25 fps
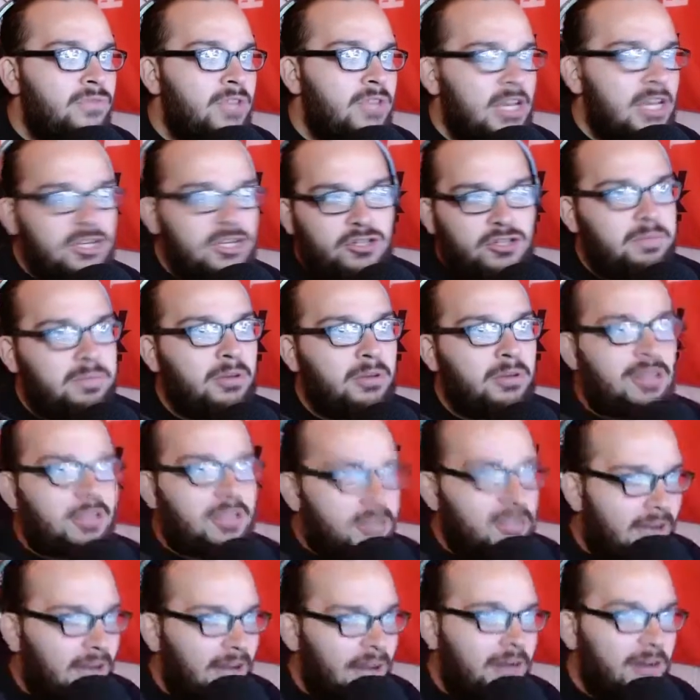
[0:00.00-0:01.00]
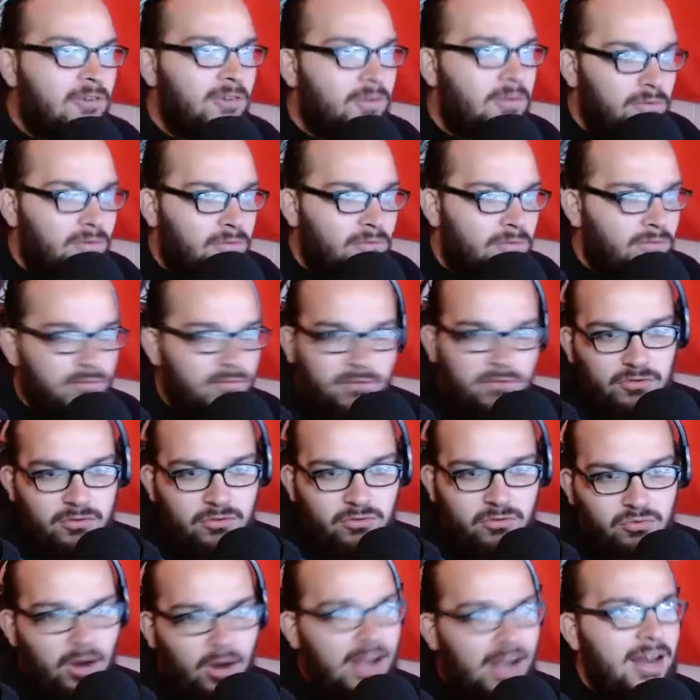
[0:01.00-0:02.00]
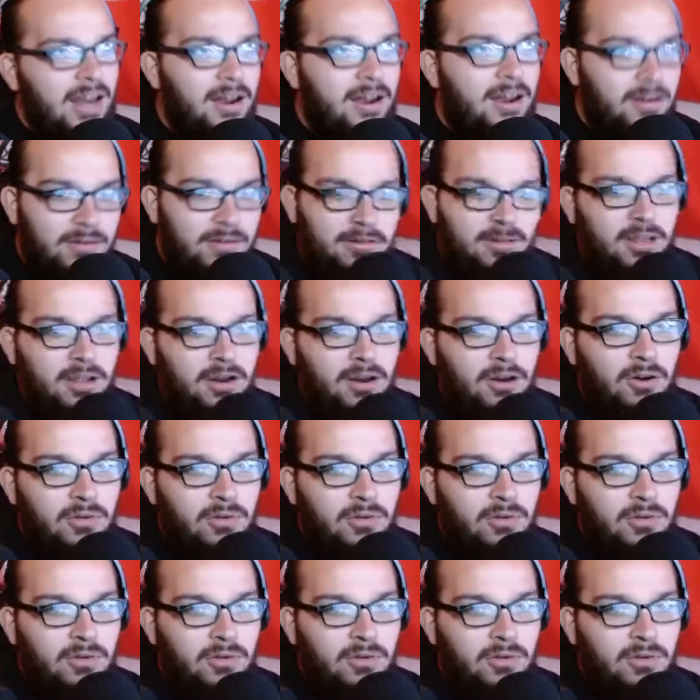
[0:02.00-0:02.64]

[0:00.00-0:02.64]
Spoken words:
they just put the title right on,